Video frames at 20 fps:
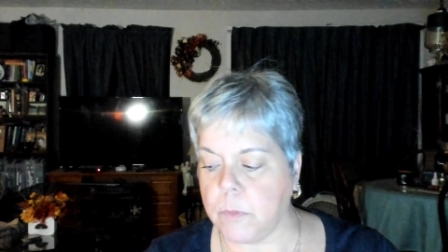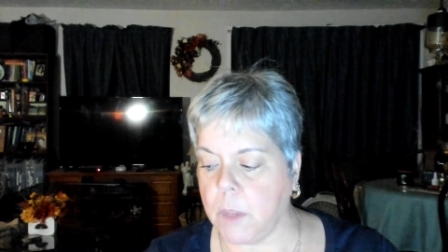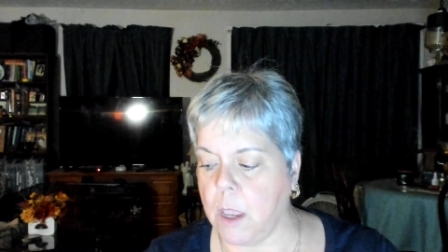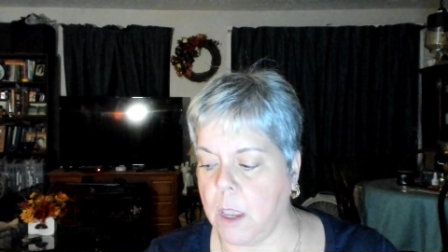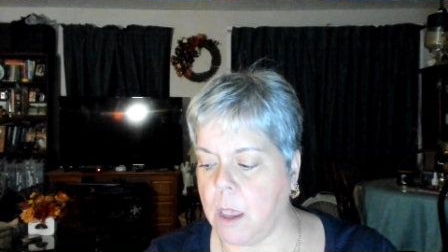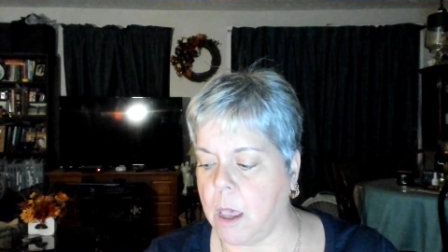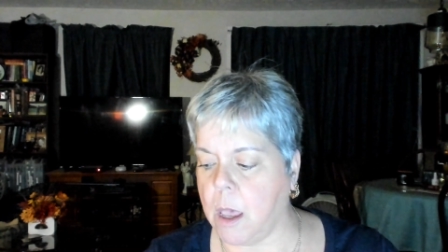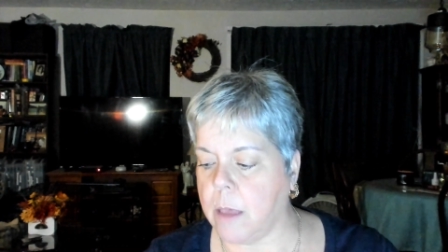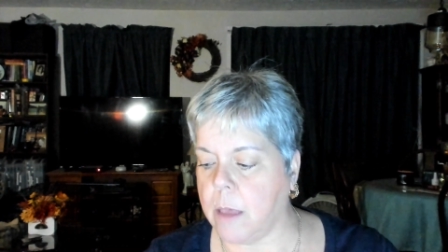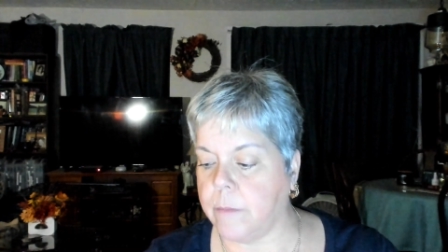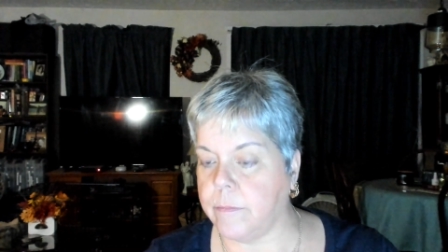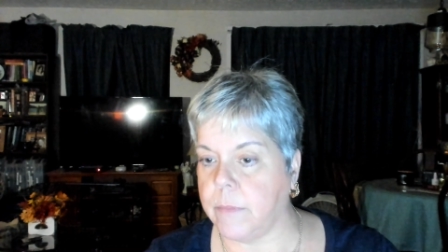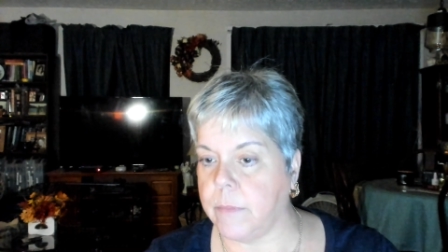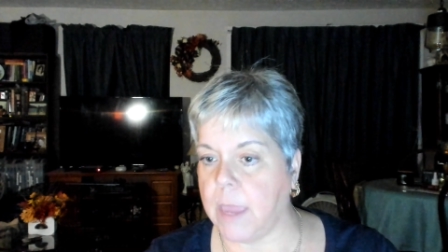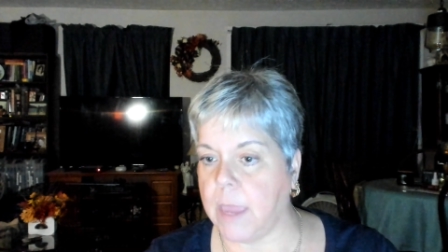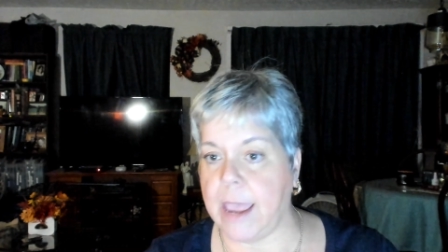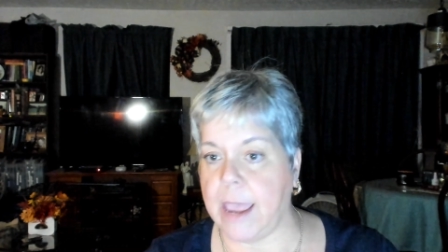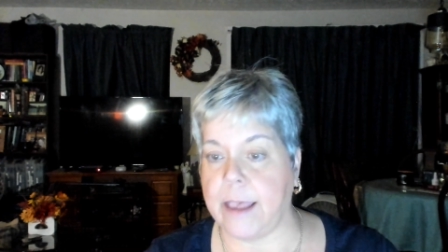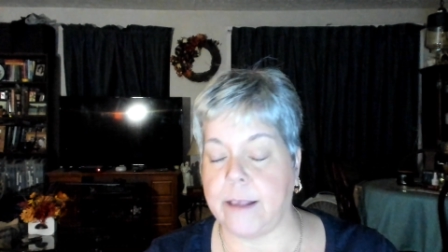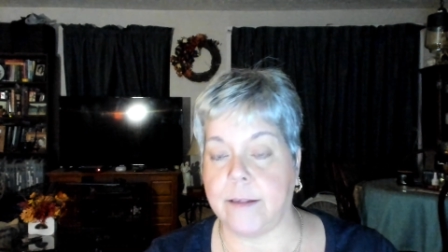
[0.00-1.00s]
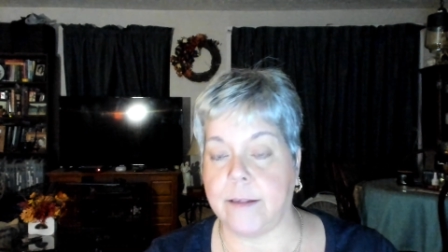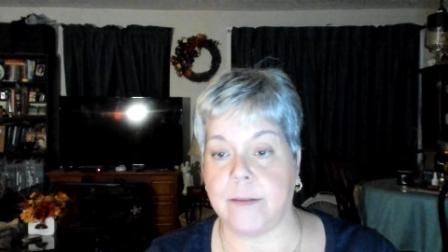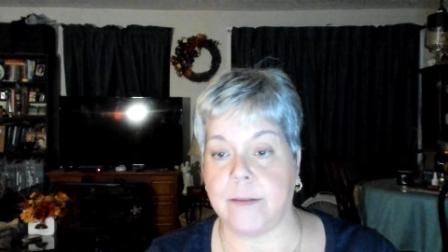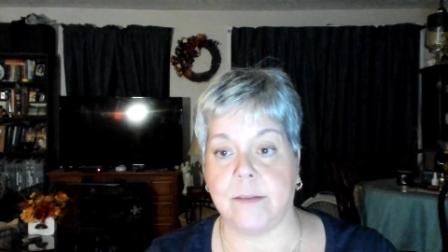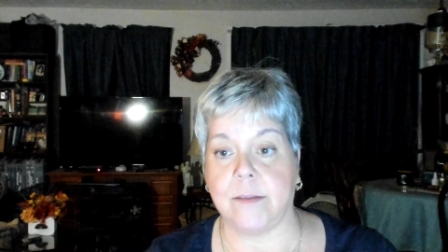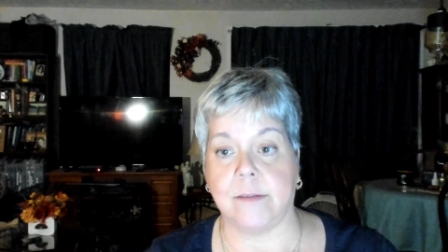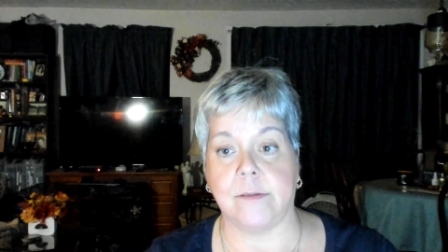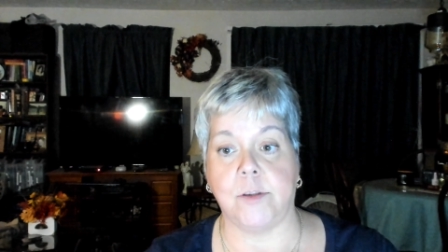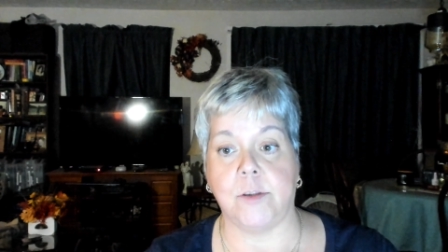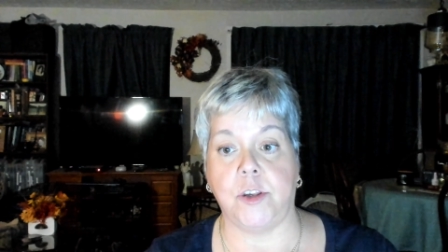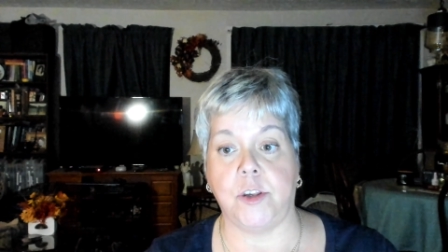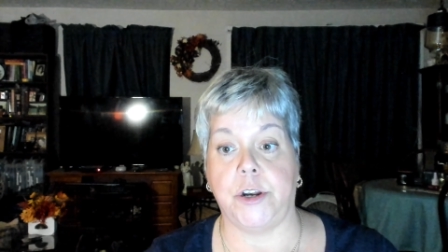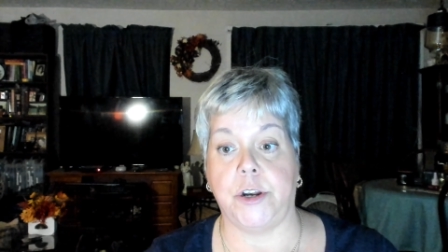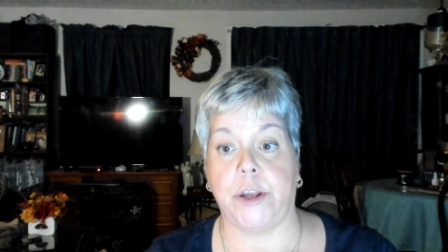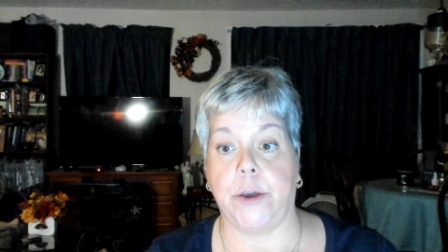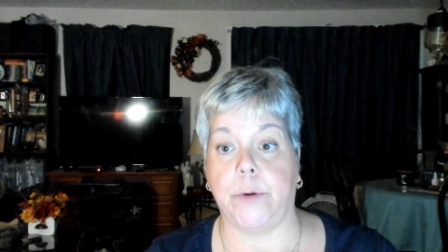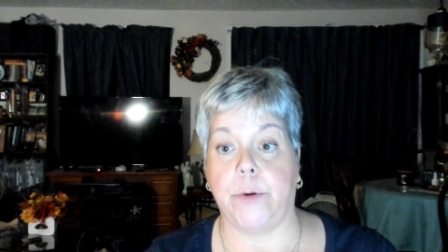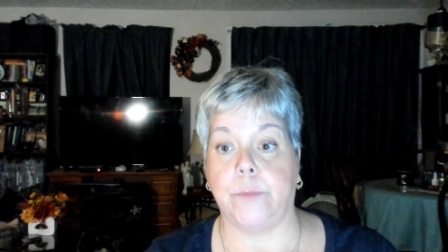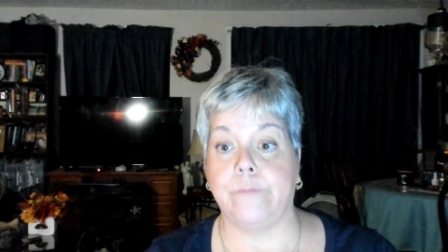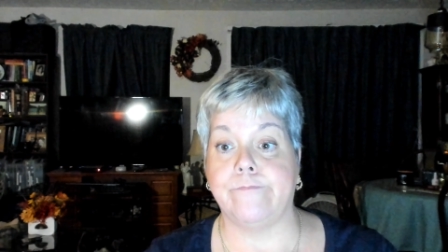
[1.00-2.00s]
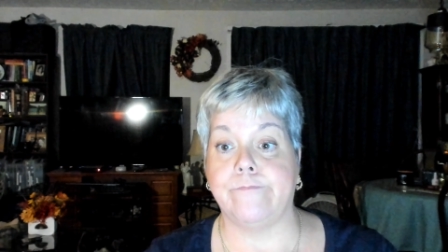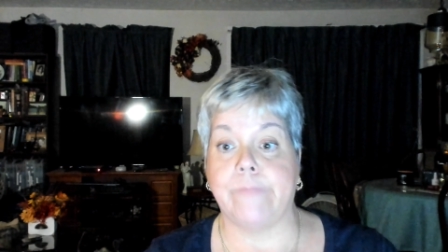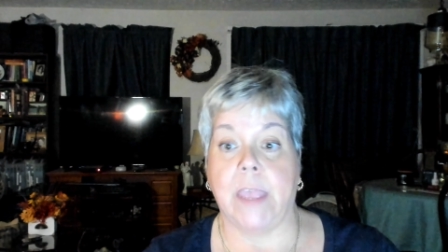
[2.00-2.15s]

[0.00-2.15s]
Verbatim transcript: um, as, you know,